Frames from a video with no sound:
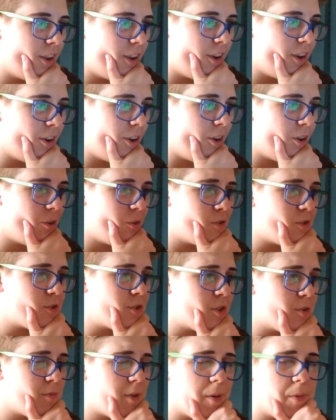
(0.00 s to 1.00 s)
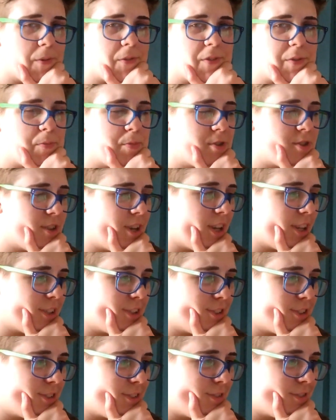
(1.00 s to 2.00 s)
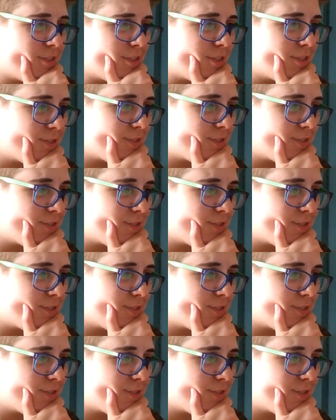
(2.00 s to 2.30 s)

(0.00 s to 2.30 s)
Oh, is her mom a little bit protective?